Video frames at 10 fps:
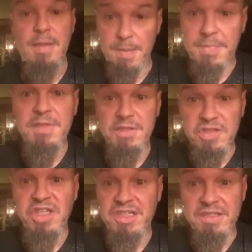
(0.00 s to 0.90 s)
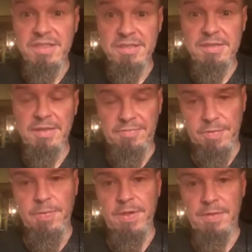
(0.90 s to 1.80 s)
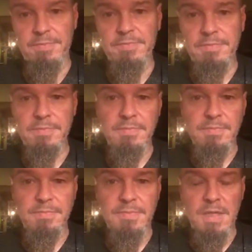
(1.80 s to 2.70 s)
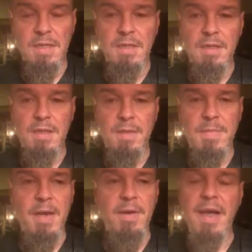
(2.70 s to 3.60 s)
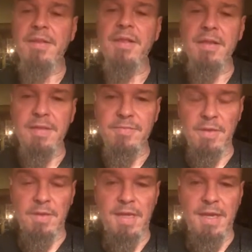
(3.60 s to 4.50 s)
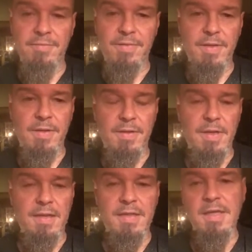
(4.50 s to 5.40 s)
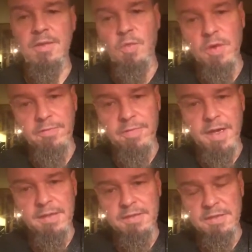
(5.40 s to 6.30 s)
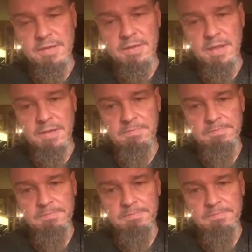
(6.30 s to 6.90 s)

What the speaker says: coming to Jesus, if you will, about how they live their life and not taking the word of God seriously.